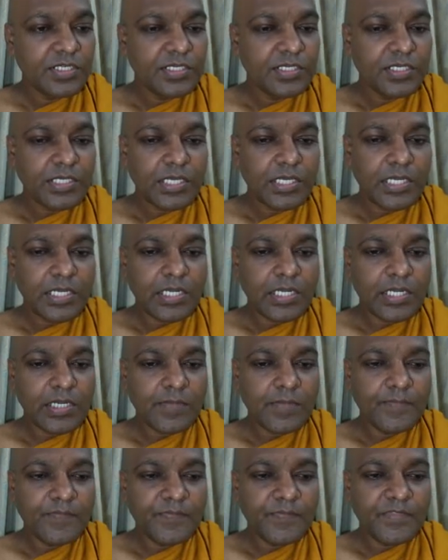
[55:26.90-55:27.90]

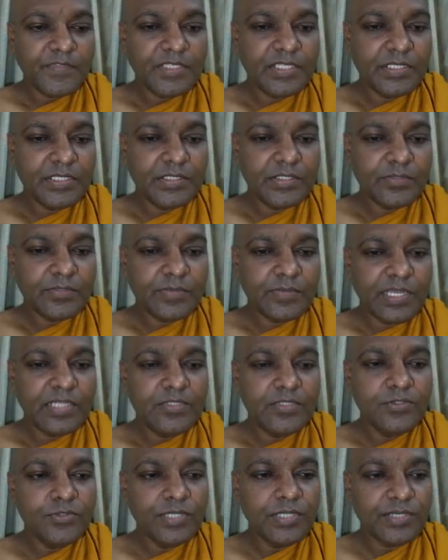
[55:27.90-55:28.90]
the
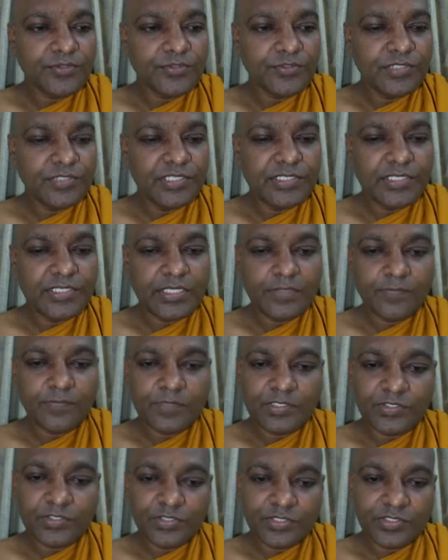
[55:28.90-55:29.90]
value actually
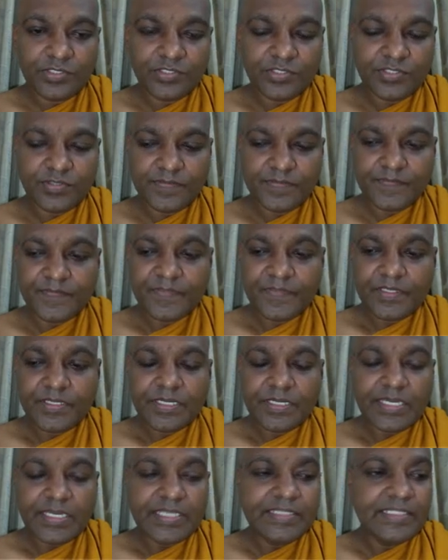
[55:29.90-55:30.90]
converges,
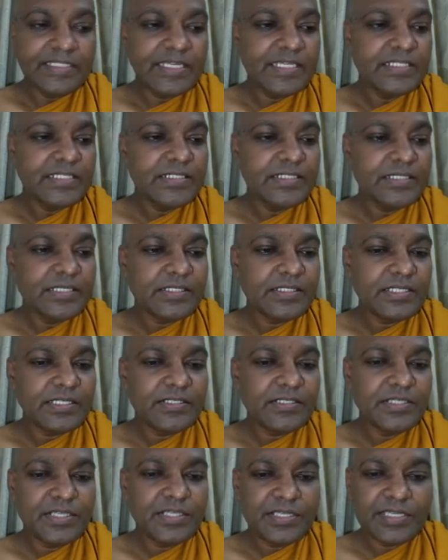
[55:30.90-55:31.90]
and then
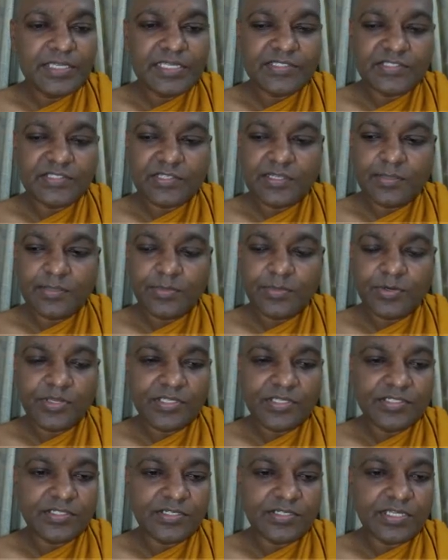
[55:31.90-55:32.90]
he gets
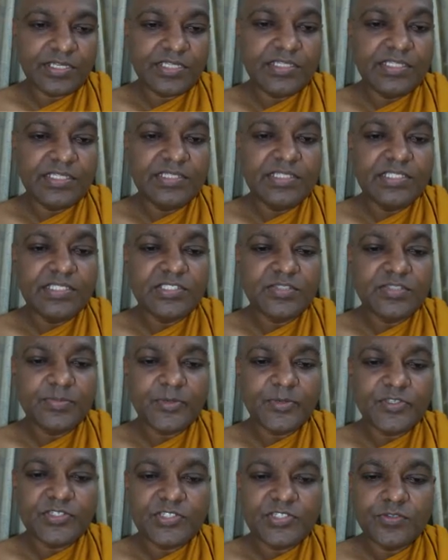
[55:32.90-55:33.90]
liberated, and then this
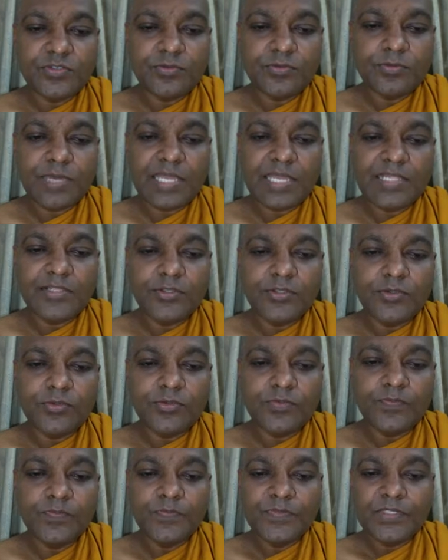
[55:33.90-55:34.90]
positive value,
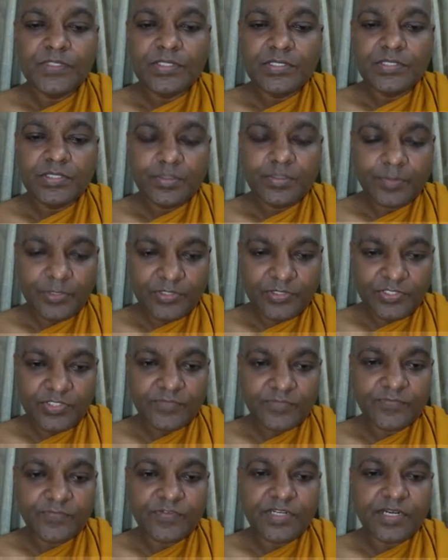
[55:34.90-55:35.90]
the
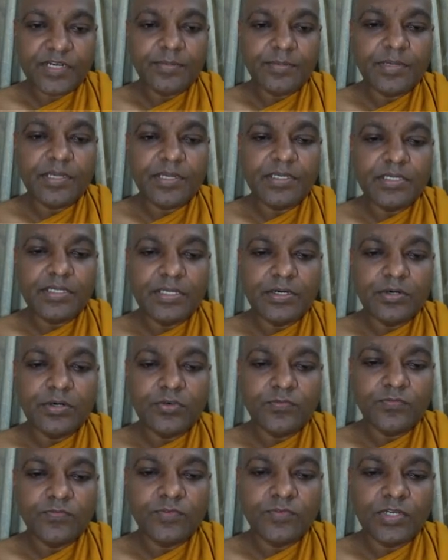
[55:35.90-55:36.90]
positive karma
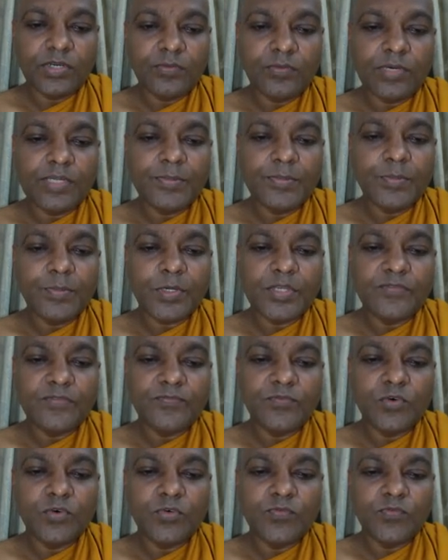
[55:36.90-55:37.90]
of
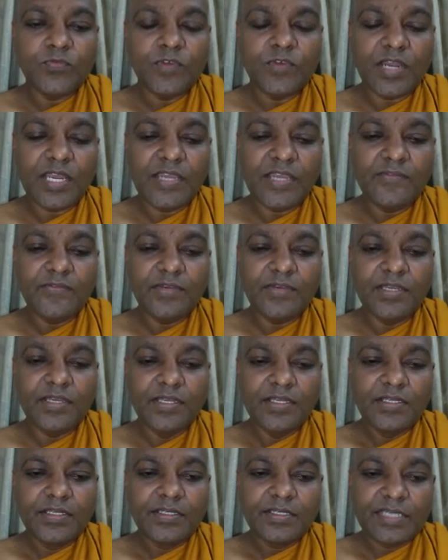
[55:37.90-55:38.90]
1.45
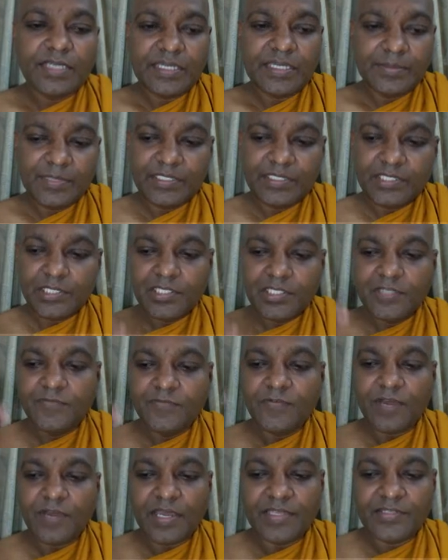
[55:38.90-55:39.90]
can be
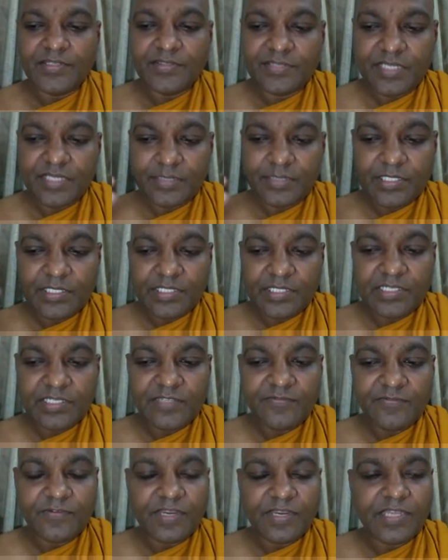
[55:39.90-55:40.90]
nullified.
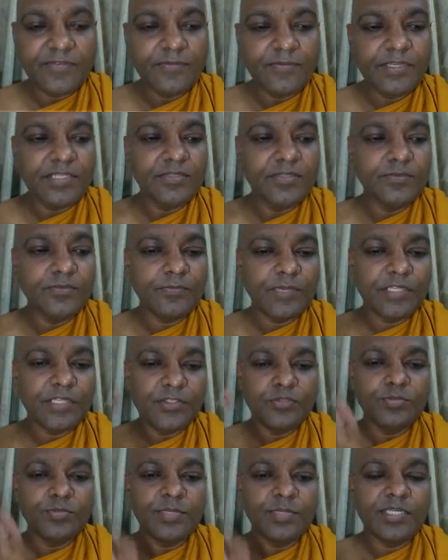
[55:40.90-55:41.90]
When
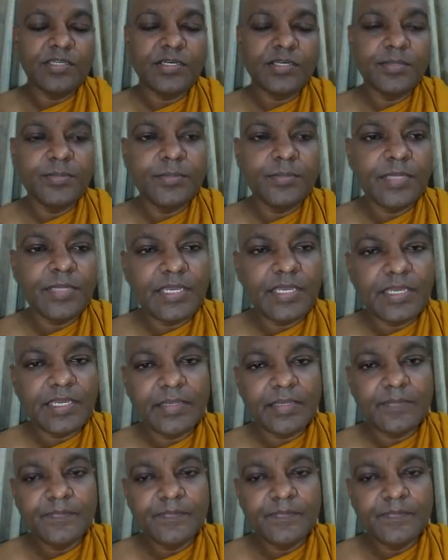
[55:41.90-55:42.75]
you become an